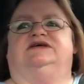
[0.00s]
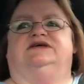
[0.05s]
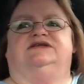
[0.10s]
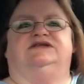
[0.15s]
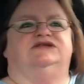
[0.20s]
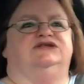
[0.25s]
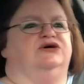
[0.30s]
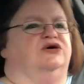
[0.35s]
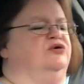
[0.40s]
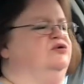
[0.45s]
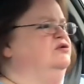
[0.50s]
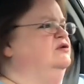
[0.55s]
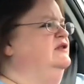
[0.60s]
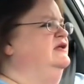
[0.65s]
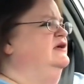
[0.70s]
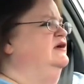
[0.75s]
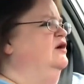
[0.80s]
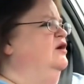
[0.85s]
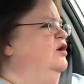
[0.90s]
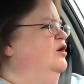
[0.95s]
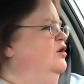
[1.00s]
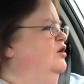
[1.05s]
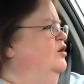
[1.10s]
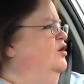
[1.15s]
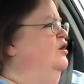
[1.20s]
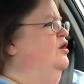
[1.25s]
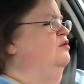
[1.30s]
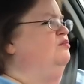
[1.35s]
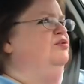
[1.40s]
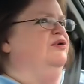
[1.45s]
It's totally
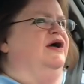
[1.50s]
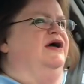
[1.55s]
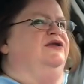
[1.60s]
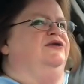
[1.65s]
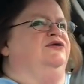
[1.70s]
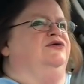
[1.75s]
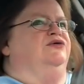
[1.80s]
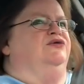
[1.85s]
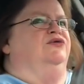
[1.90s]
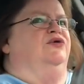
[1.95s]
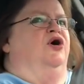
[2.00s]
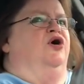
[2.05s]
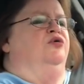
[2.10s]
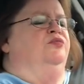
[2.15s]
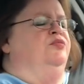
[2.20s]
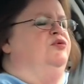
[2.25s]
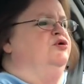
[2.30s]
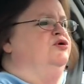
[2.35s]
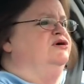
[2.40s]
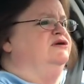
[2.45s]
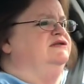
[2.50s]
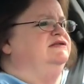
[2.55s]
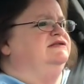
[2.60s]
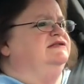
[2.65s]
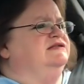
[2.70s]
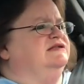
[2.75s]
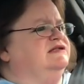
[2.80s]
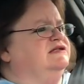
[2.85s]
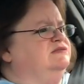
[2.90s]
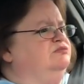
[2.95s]
all brand new. Home
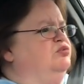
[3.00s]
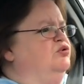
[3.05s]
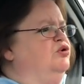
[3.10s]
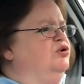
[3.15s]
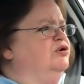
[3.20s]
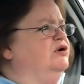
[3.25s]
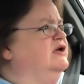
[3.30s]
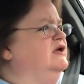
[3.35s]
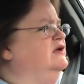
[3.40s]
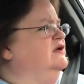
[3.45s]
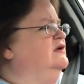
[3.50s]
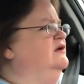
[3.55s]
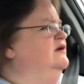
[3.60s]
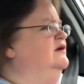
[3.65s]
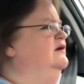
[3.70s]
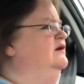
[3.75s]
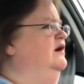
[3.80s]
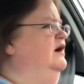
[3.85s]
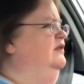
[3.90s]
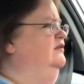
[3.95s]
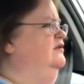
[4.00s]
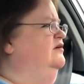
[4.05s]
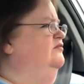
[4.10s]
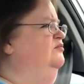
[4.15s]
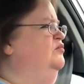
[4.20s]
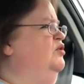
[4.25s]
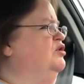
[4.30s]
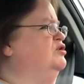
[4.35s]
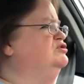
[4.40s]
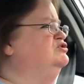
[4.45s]
Goods is boring. I
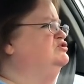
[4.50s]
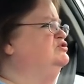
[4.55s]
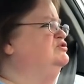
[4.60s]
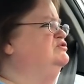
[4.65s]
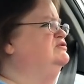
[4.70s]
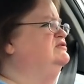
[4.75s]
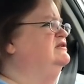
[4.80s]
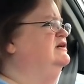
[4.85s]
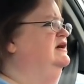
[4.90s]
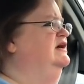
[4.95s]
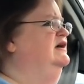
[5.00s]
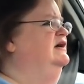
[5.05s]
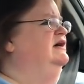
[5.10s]
love Marshall's.